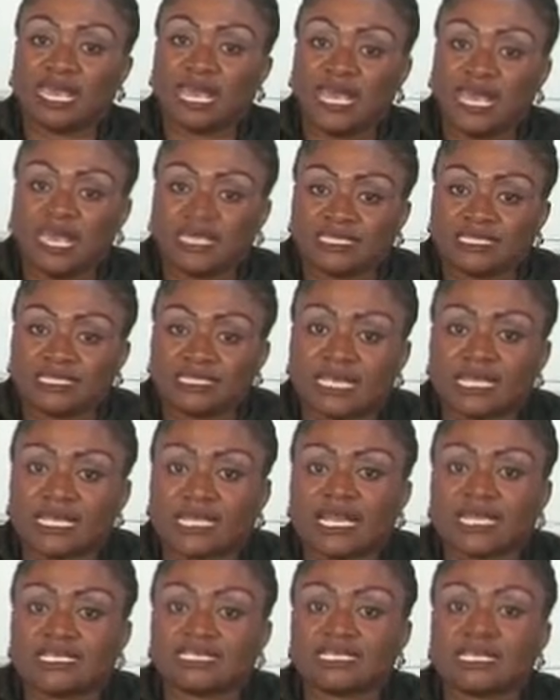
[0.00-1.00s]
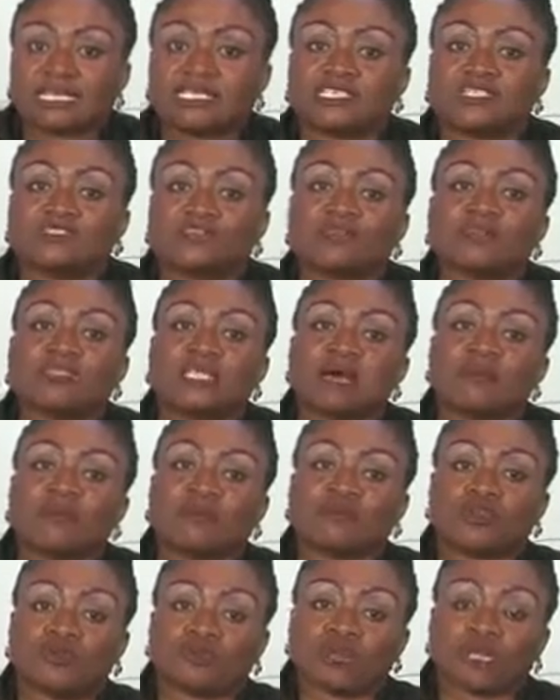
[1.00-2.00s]
It then enters into the
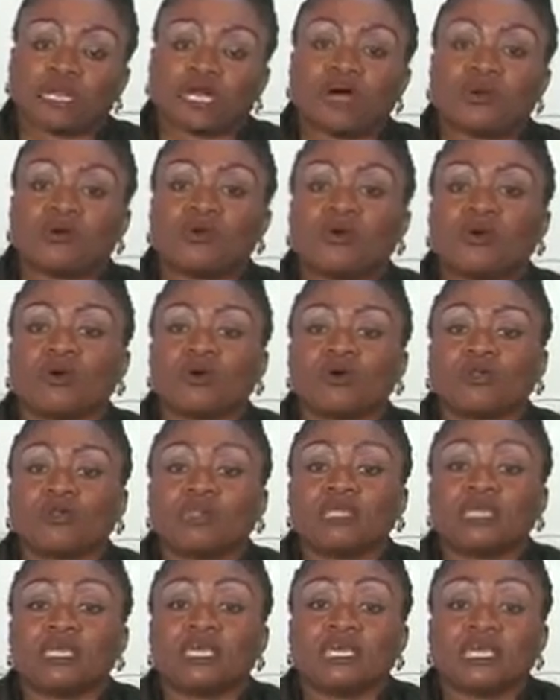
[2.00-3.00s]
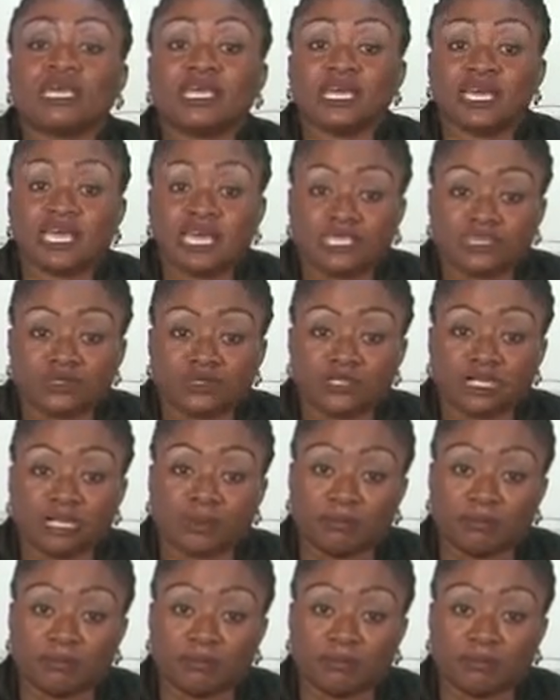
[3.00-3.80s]
abdominal wall into the